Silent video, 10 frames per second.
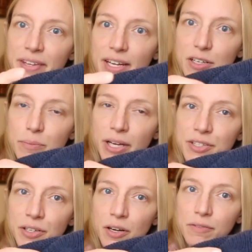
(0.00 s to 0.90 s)
and you
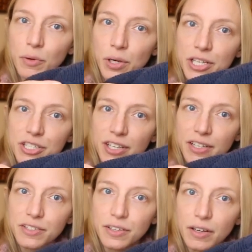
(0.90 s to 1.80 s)
measure a four inch
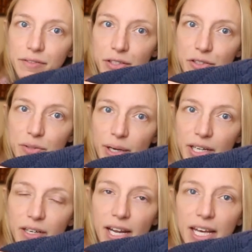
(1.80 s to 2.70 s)
section of your sweater,